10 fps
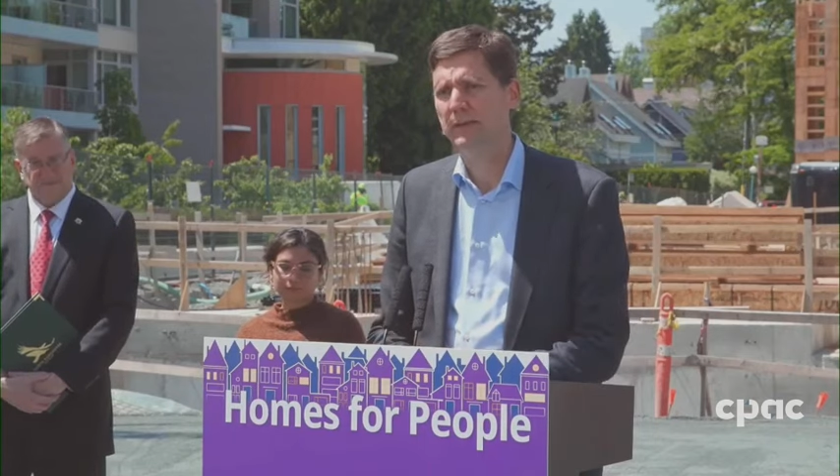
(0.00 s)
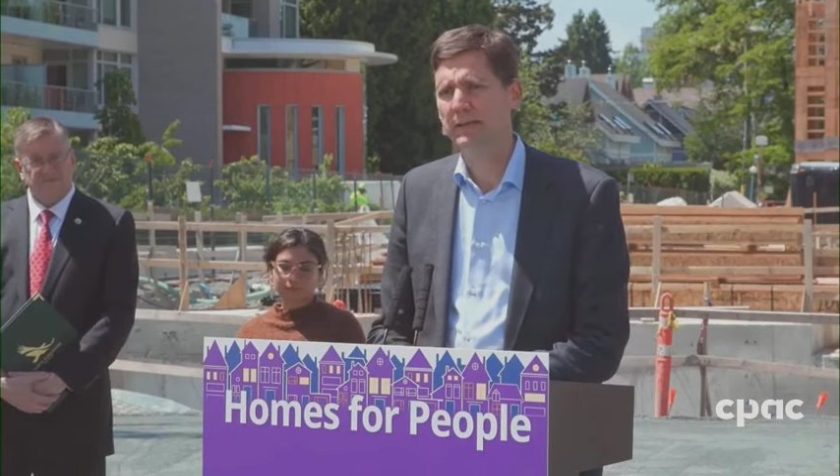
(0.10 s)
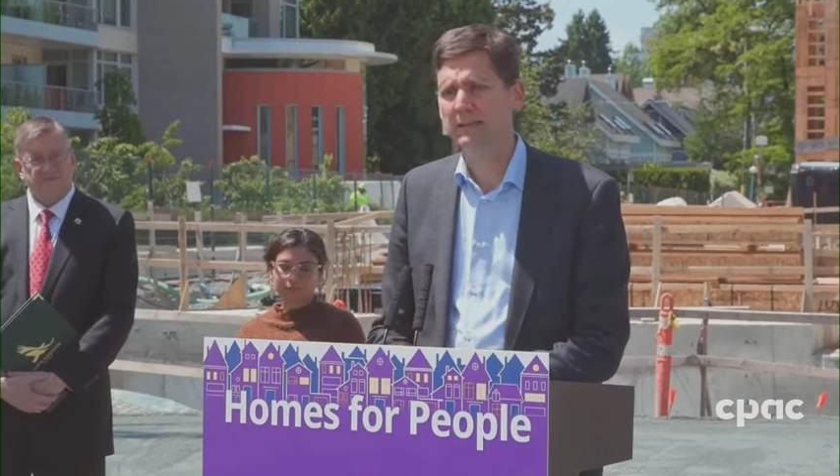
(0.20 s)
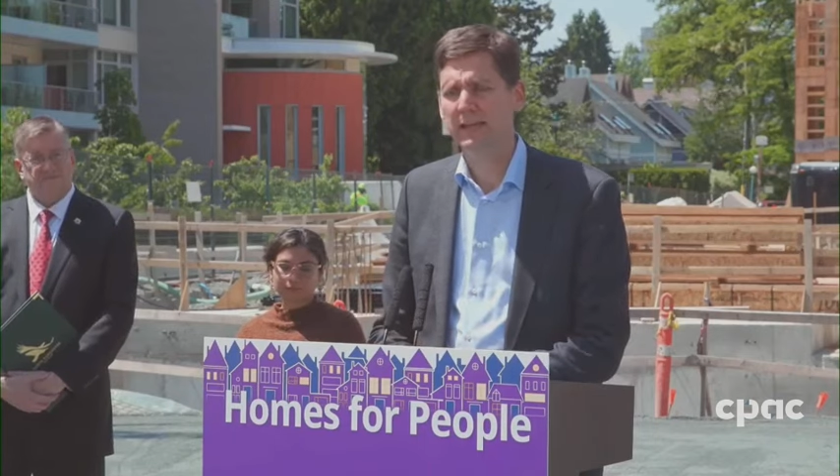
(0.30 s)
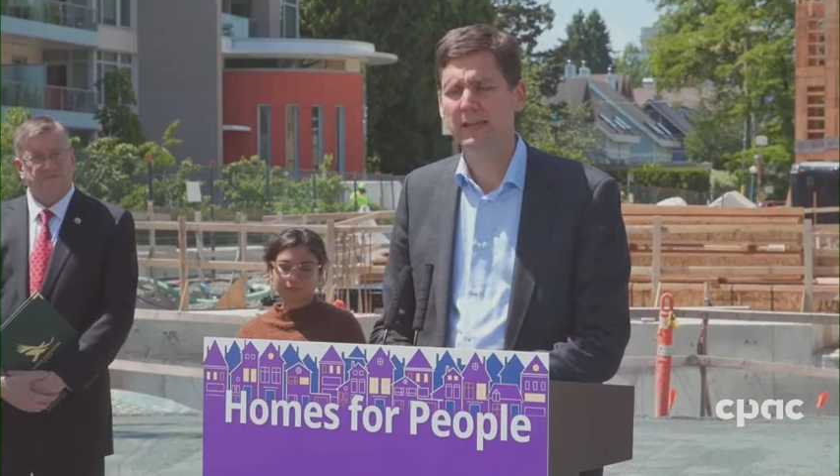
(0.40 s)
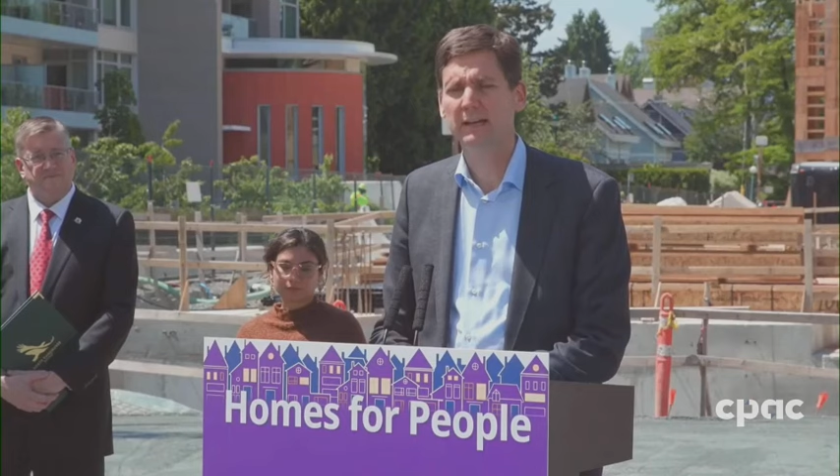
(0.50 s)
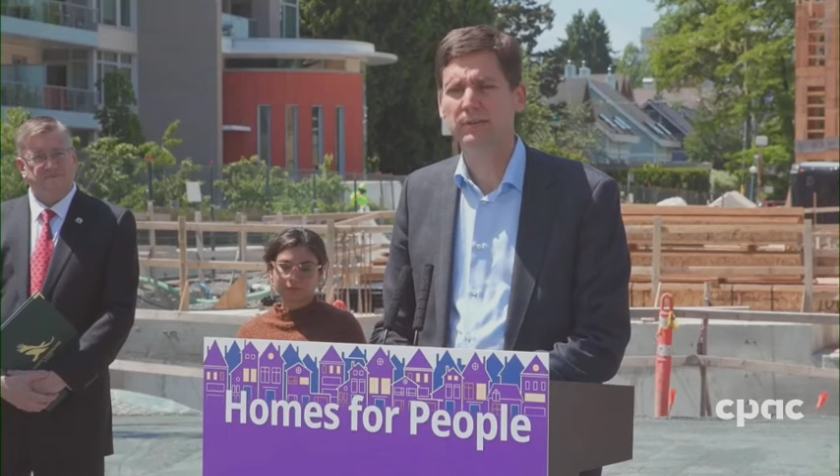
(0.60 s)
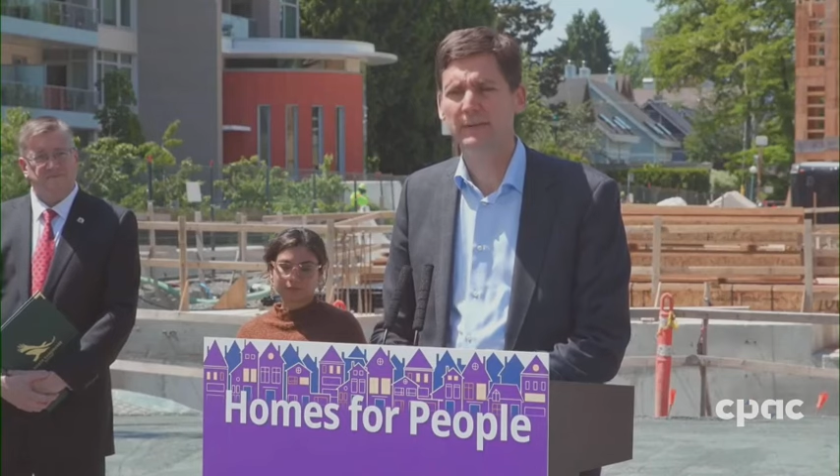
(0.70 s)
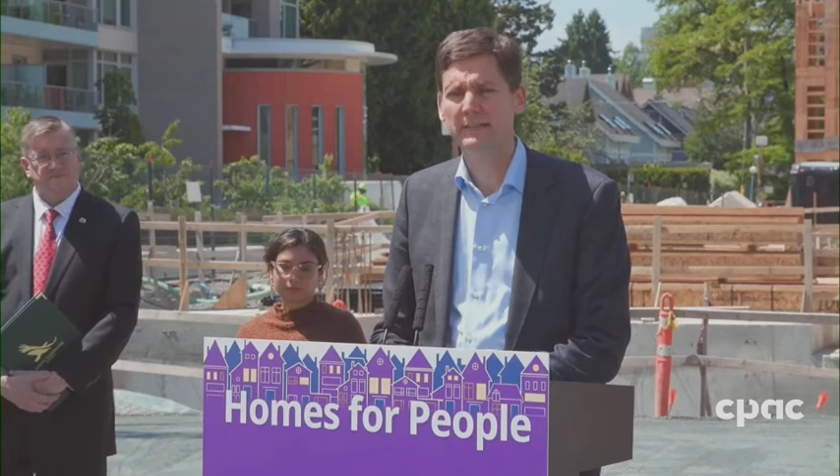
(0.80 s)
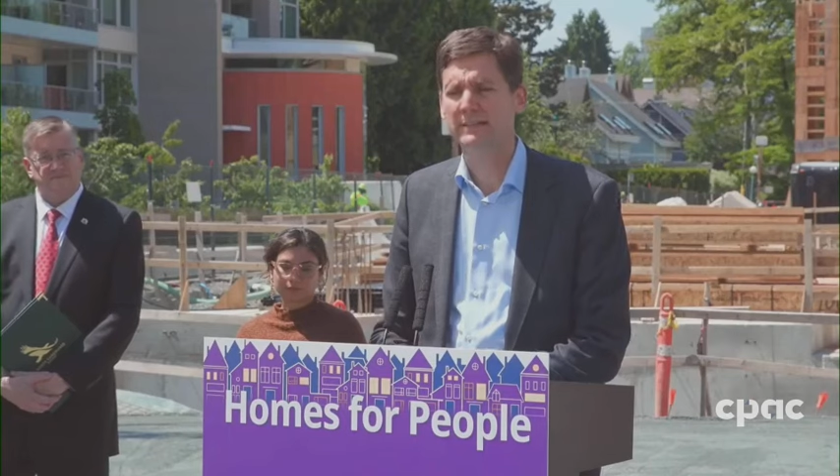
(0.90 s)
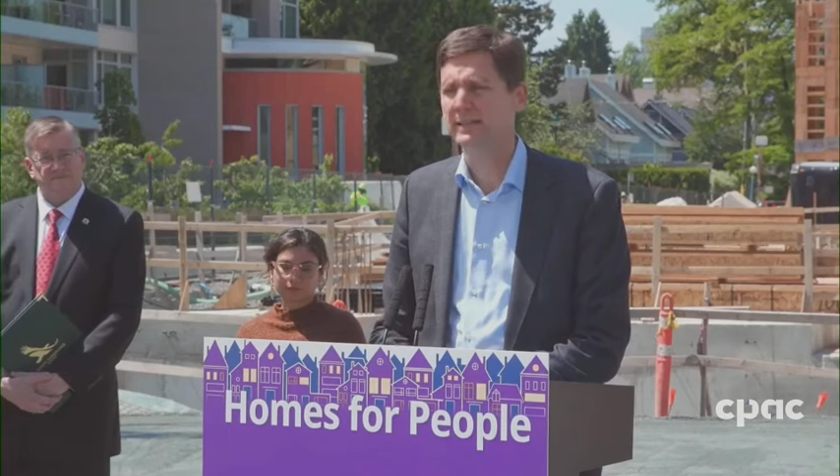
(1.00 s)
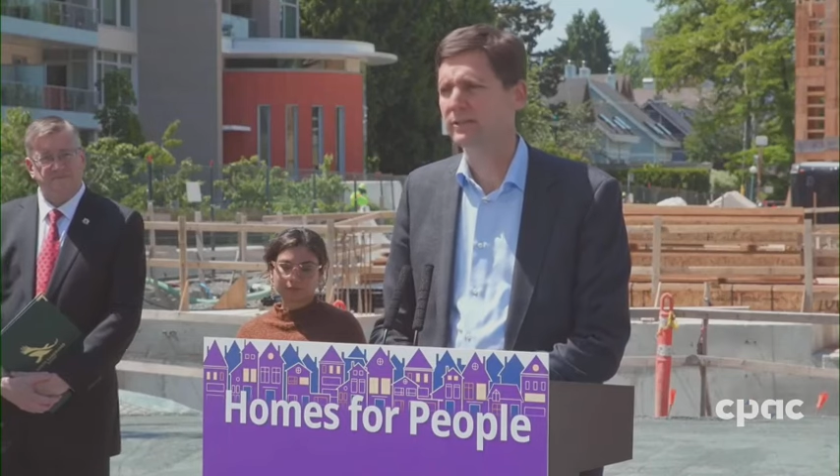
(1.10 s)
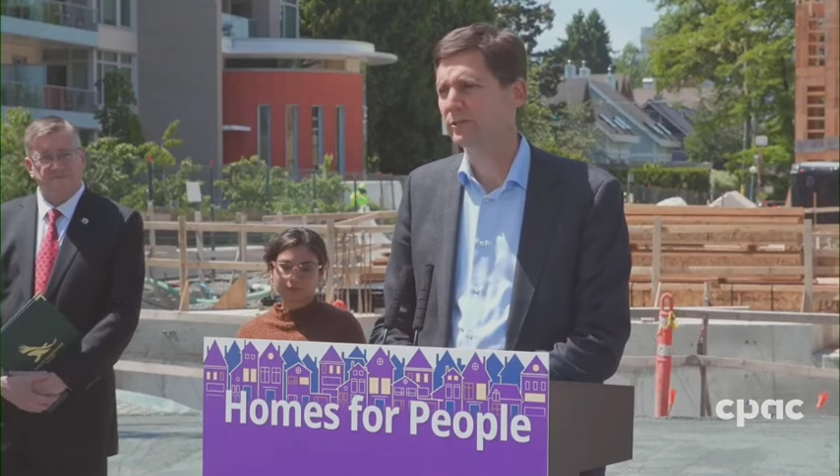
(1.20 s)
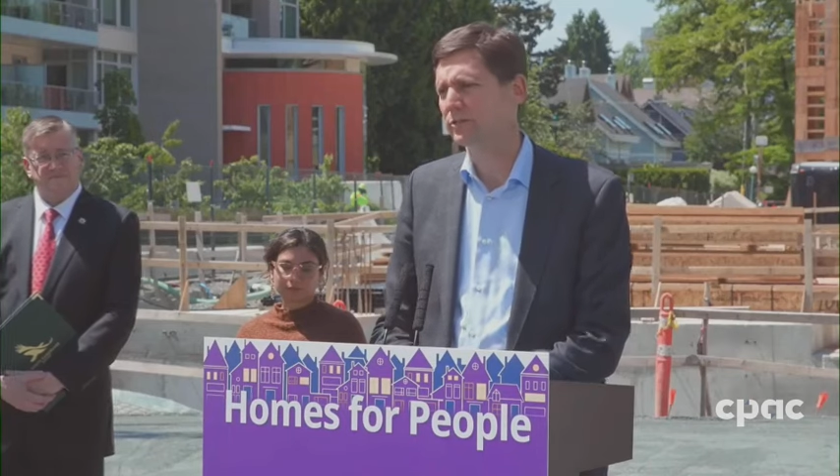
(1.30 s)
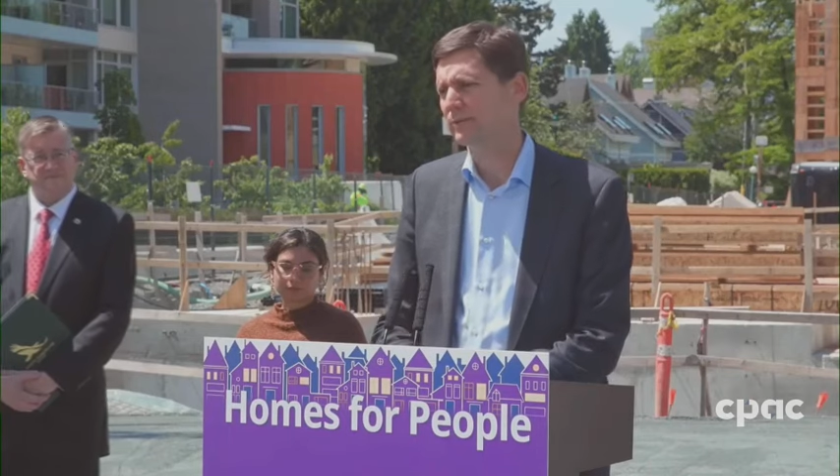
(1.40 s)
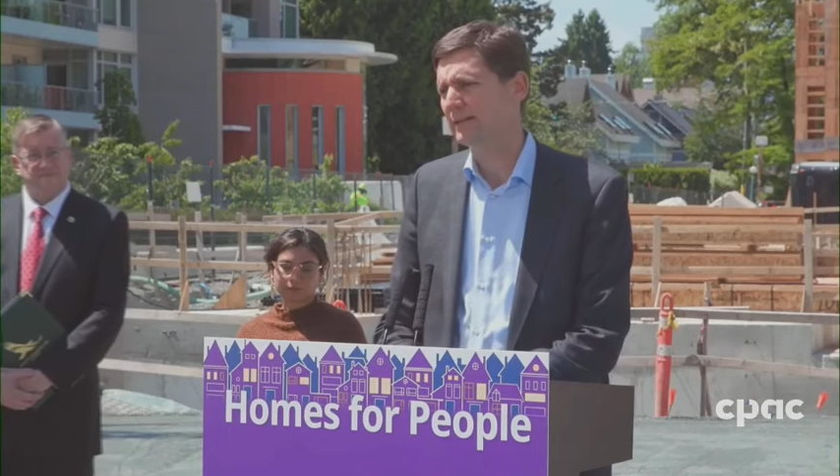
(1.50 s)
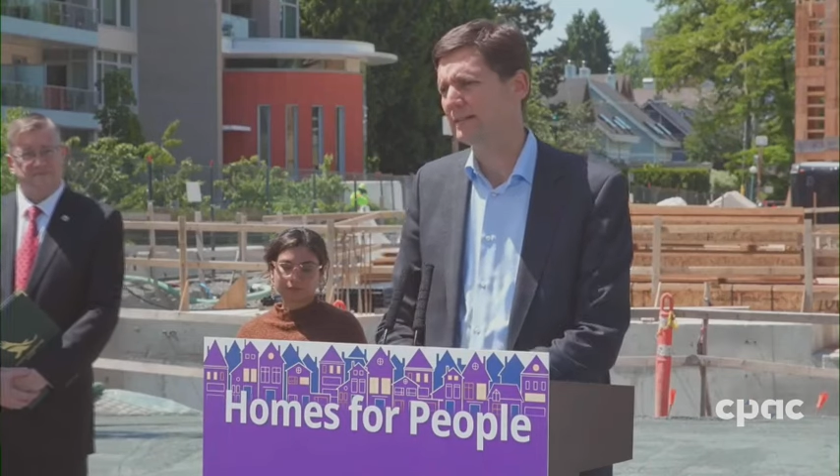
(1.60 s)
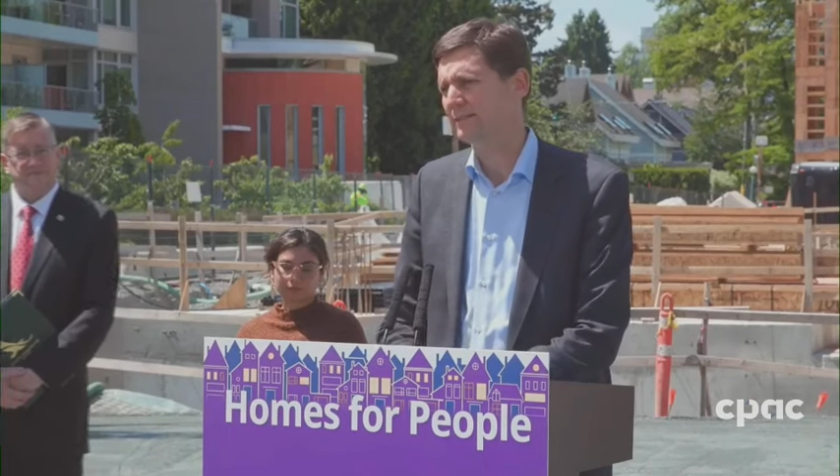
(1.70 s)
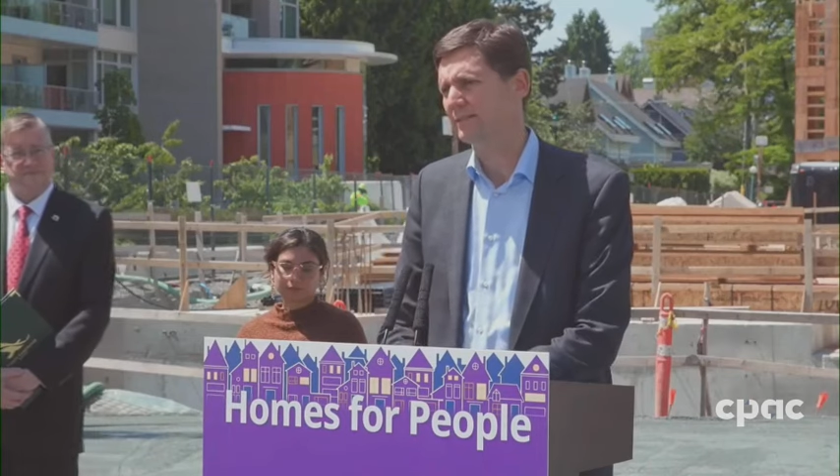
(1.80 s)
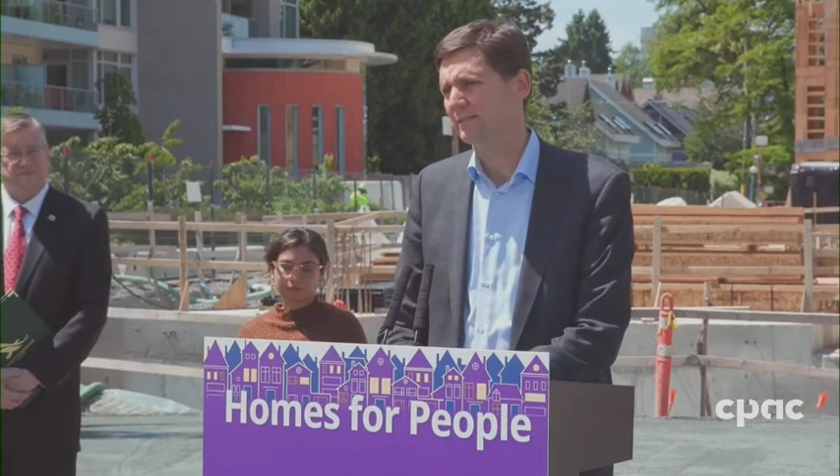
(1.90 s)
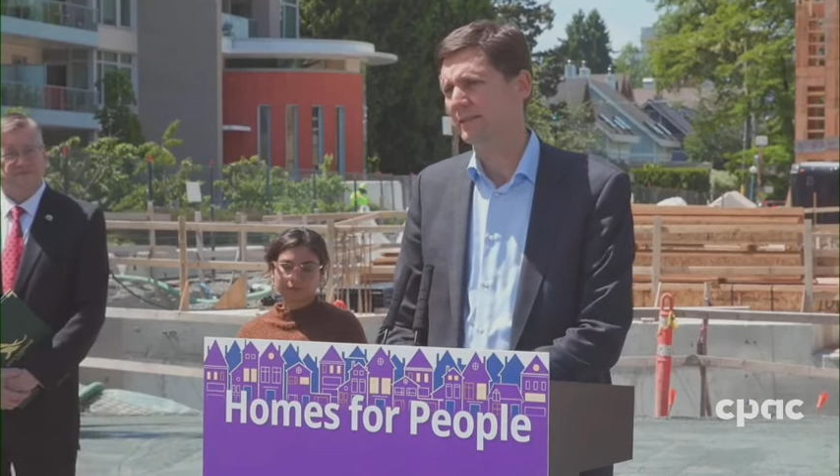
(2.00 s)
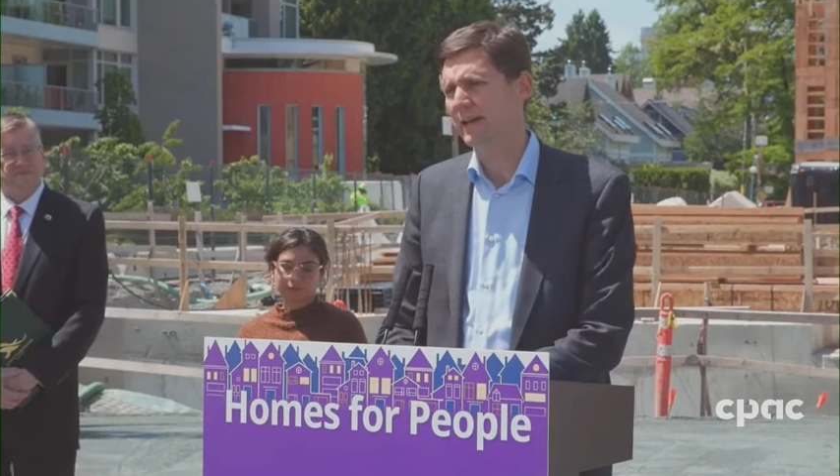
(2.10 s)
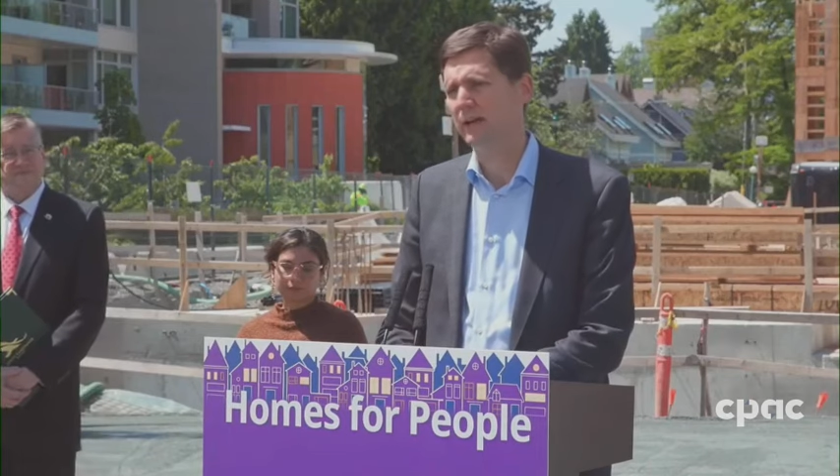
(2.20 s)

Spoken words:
Bank of Canada raises interest rates